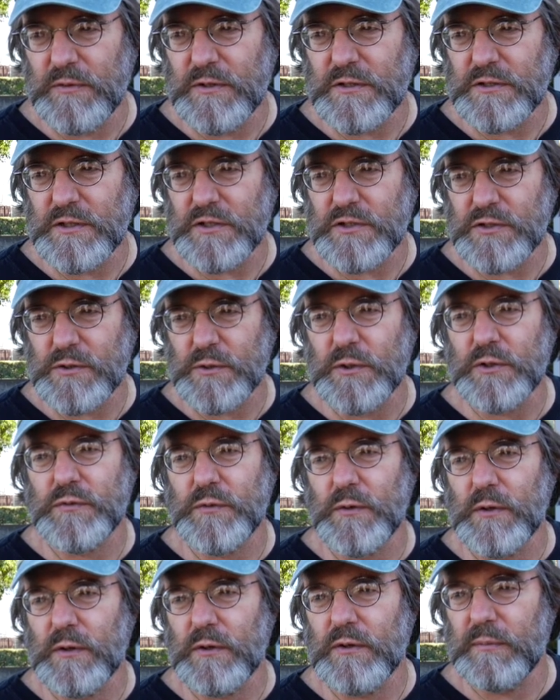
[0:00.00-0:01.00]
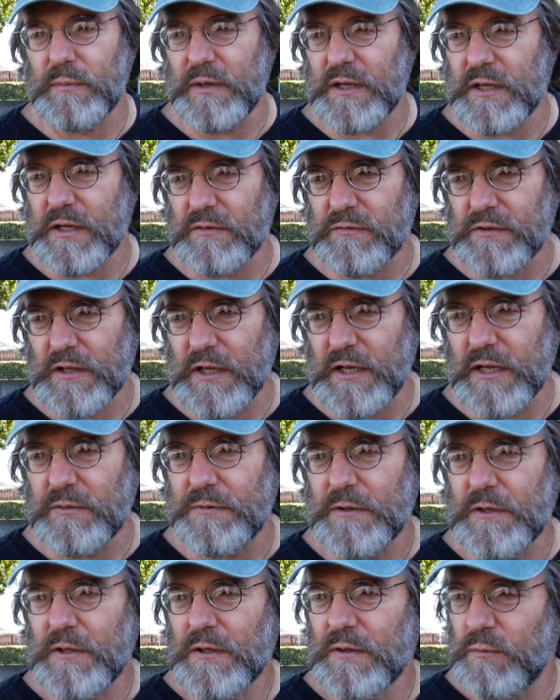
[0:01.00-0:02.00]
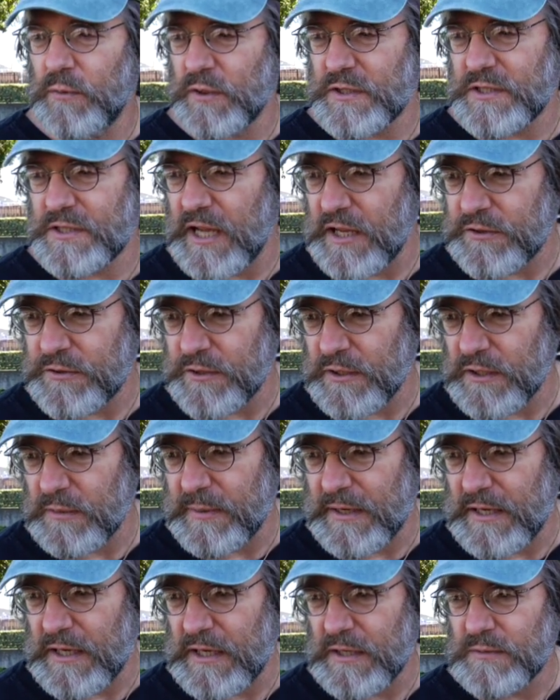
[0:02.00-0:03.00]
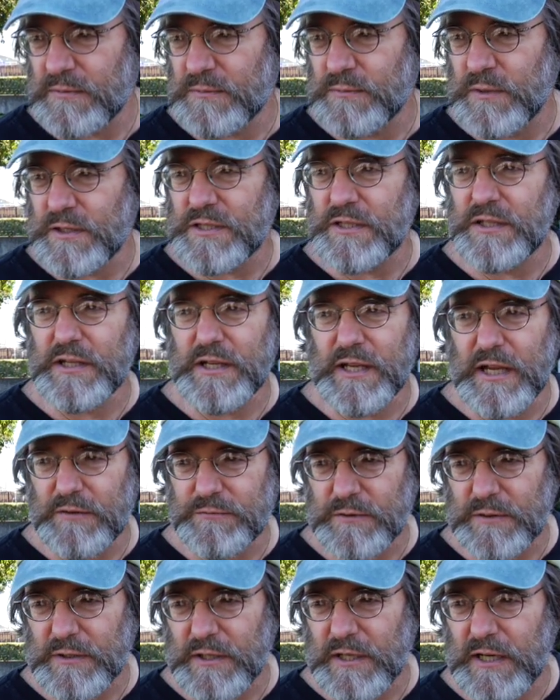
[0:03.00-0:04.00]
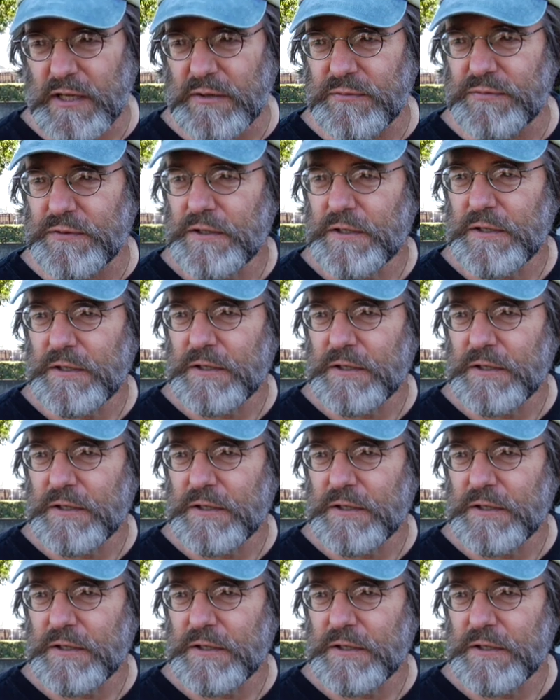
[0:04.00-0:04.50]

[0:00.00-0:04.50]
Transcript: There's this search for the meaning of life, what's death all about, what's in the afterlife.